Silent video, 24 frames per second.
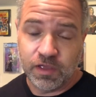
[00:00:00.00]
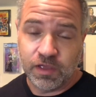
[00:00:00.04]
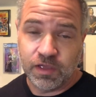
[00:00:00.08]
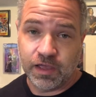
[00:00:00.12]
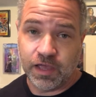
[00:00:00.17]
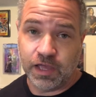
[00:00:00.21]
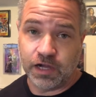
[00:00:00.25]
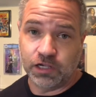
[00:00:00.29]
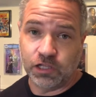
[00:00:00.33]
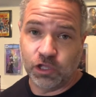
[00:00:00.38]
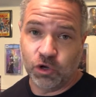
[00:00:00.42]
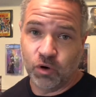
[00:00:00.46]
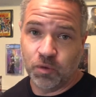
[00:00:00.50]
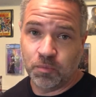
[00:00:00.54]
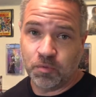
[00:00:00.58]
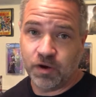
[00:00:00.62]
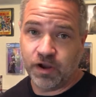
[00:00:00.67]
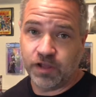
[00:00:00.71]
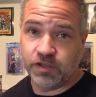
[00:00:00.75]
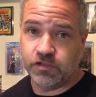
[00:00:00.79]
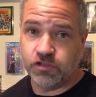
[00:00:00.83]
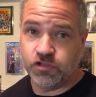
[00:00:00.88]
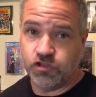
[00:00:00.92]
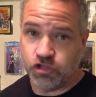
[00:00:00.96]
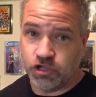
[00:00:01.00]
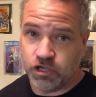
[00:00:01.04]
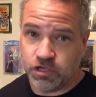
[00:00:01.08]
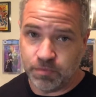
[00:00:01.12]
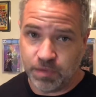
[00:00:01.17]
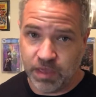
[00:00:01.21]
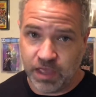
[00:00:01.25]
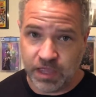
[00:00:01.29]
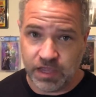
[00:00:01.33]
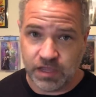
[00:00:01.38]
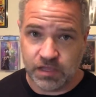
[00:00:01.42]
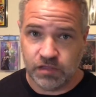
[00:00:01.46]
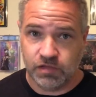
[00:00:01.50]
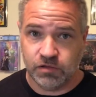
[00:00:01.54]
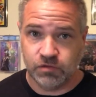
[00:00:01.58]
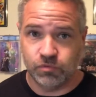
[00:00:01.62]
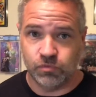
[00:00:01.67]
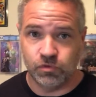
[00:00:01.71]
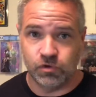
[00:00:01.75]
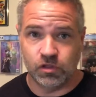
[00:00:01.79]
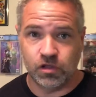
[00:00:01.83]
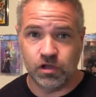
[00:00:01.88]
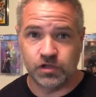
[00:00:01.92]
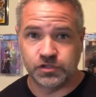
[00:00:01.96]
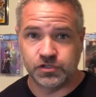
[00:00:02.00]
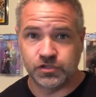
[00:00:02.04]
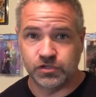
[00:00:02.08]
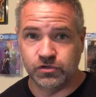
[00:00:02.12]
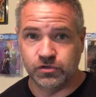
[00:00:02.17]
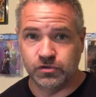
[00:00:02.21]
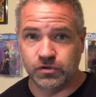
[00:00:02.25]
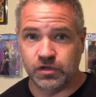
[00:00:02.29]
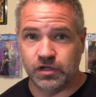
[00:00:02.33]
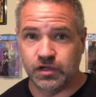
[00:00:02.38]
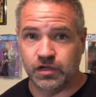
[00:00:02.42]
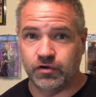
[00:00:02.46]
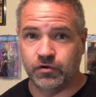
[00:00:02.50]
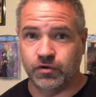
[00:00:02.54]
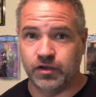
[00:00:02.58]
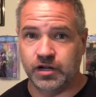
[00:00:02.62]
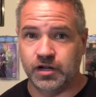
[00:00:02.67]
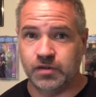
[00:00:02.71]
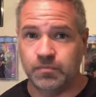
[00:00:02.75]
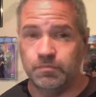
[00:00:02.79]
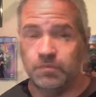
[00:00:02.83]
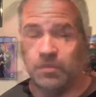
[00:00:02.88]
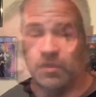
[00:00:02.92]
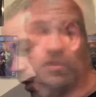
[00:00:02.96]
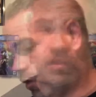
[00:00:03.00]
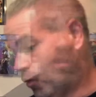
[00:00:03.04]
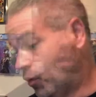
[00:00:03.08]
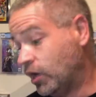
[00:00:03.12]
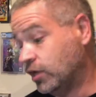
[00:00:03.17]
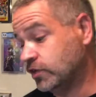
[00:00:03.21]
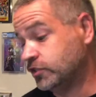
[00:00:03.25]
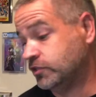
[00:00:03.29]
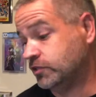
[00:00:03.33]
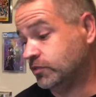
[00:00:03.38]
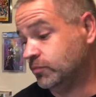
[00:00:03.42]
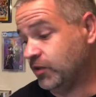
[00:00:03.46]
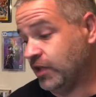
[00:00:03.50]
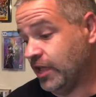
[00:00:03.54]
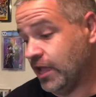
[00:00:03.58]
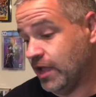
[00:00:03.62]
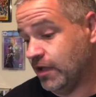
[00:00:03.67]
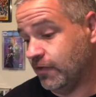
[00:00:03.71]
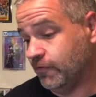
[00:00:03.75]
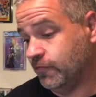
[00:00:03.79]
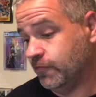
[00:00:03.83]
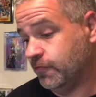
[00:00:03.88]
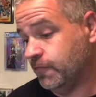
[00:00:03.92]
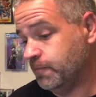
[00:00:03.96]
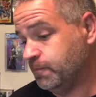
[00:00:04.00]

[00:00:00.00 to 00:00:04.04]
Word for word: at a lower price, GMA will also grade them. What else do we have?